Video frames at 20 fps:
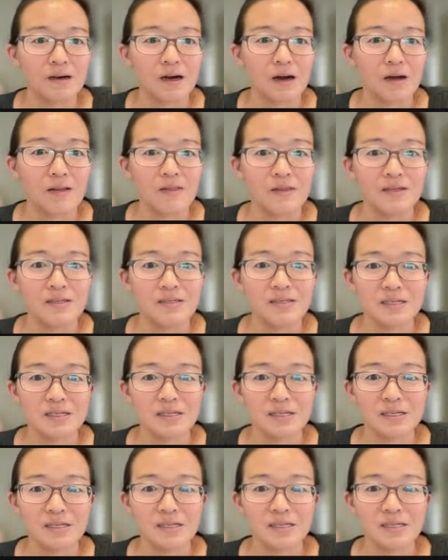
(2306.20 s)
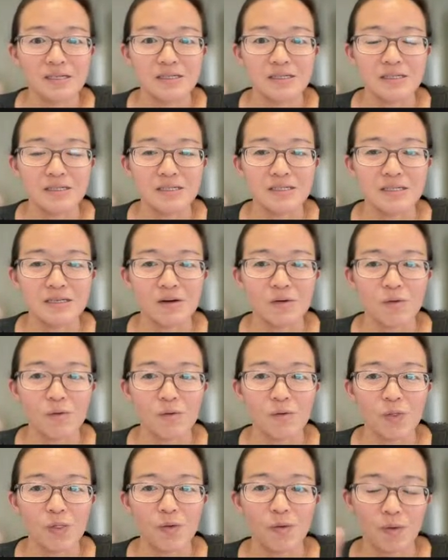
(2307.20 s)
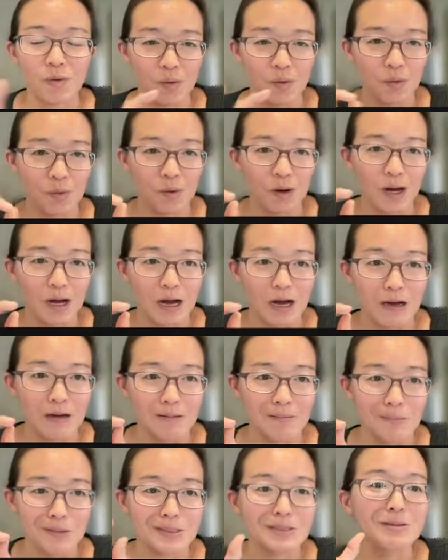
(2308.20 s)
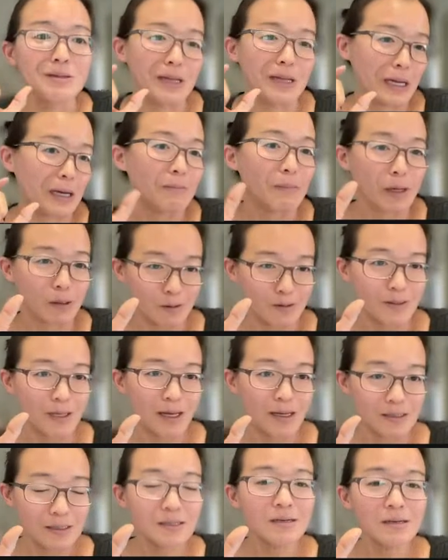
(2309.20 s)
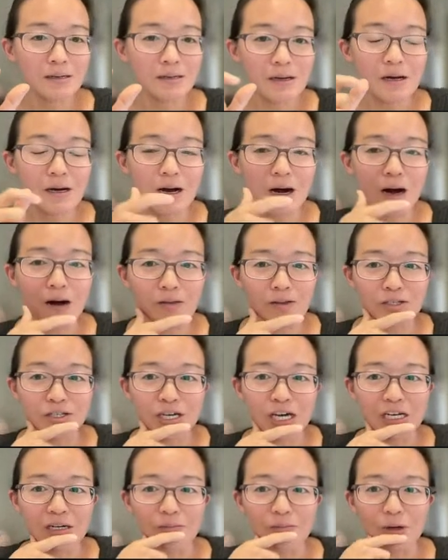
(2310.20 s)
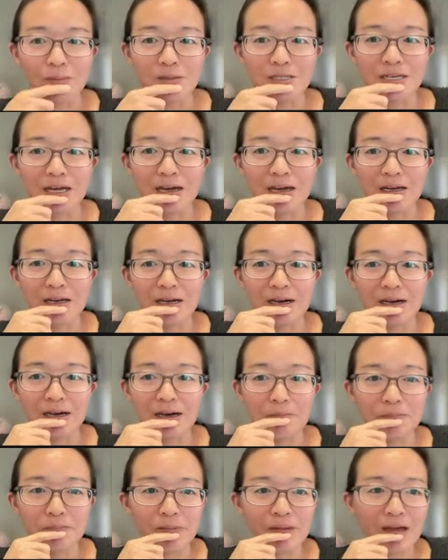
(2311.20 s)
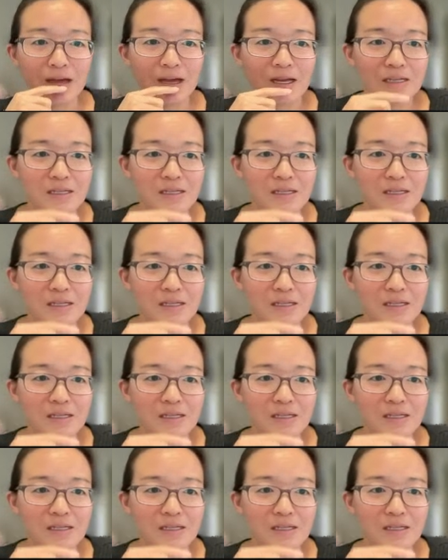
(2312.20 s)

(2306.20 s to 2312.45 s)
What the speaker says: this is through, it's like a microsite on the JANM website. And